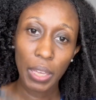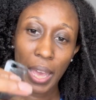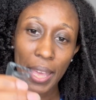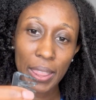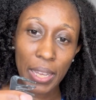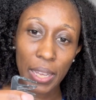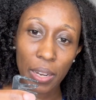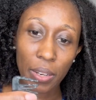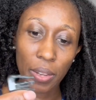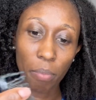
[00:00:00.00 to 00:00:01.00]
And
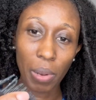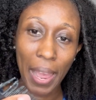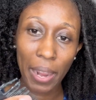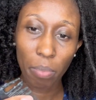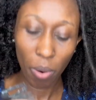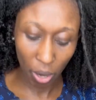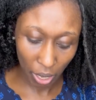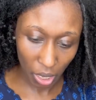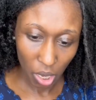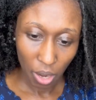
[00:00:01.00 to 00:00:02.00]
then the black
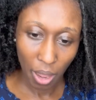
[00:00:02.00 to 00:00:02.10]
part,